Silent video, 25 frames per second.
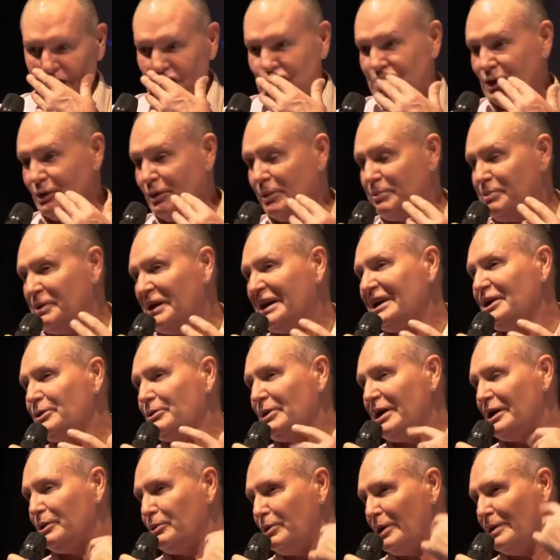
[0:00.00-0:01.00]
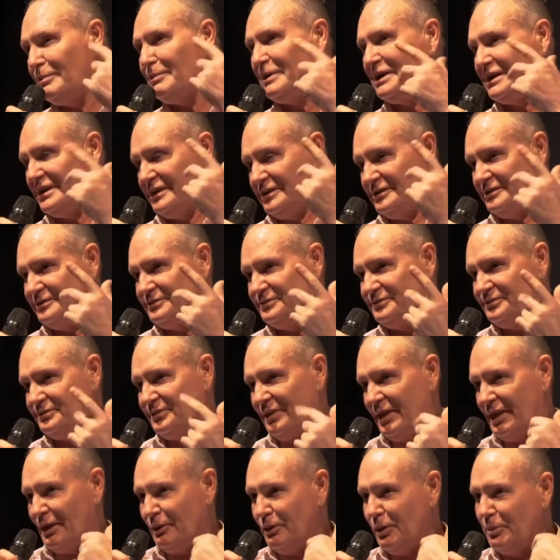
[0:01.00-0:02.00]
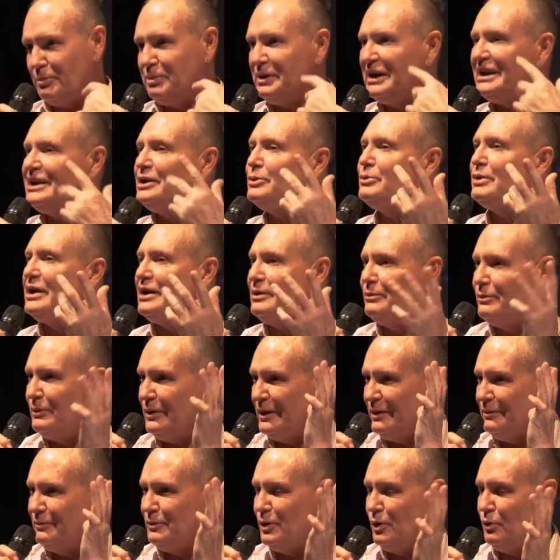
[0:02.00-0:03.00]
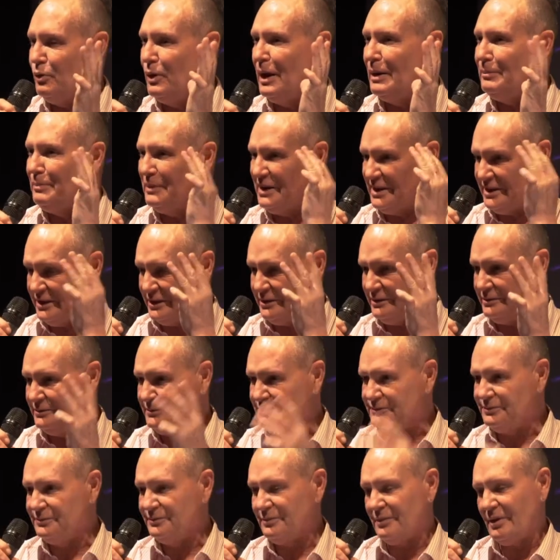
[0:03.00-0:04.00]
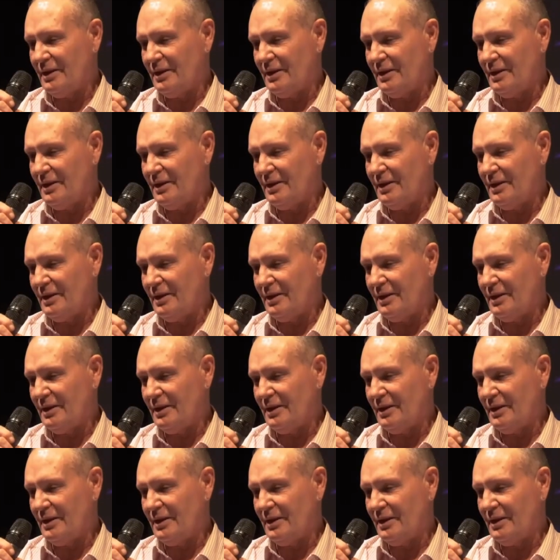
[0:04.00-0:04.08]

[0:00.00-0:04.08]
So we're playing away Wimbledon. We're playing away Wimbledon.